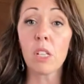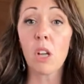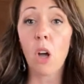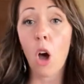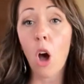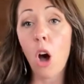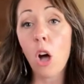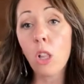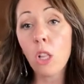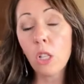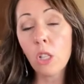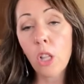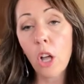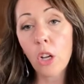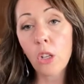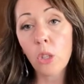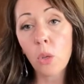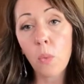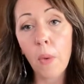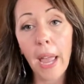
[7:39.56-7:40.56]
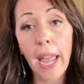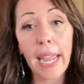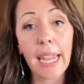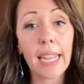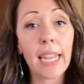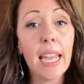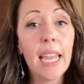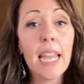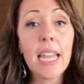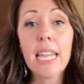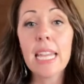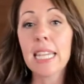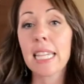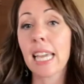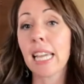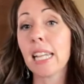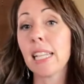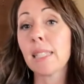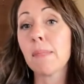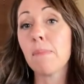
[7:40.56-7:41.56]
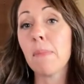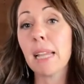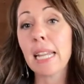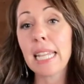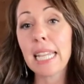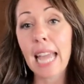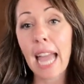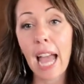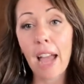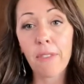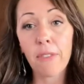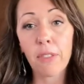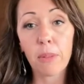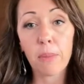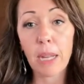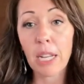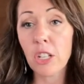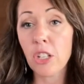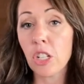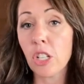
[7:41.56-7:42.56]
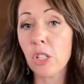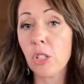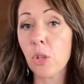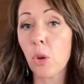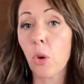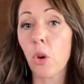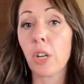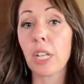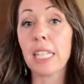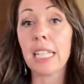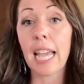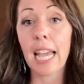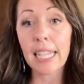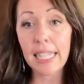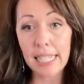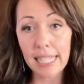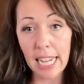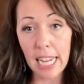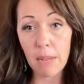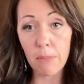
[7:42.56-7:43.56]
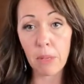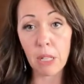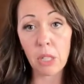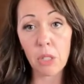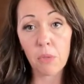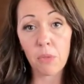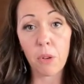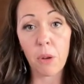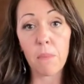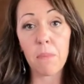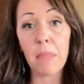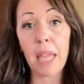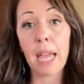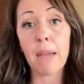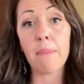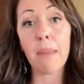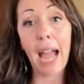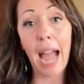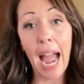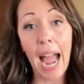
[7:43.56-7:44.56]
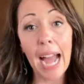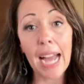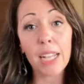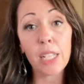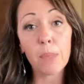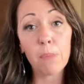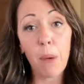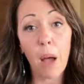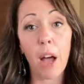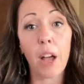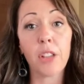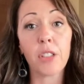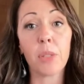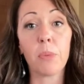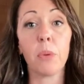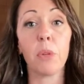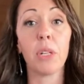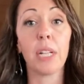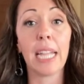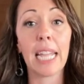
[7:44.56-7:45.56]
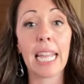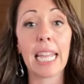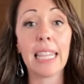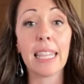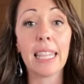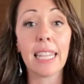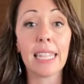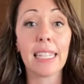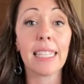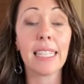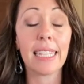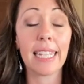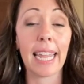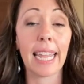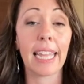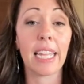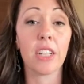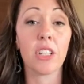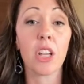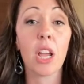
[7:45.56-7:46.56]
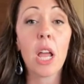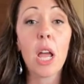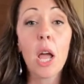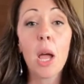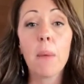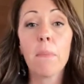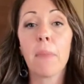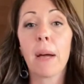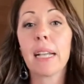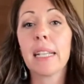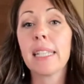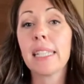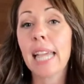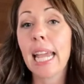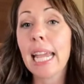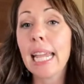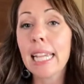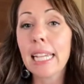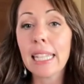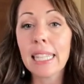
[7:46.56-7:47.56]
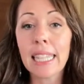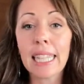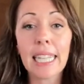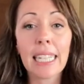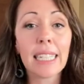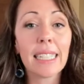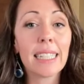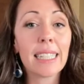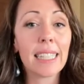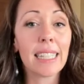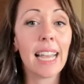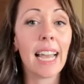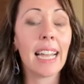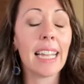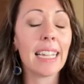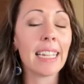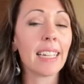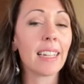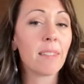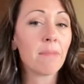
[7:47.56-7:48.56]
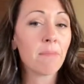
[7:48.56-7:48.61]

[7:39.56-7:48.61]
All along the way, get as many affirmations or yes statements from them as possible in this stage by saying things like,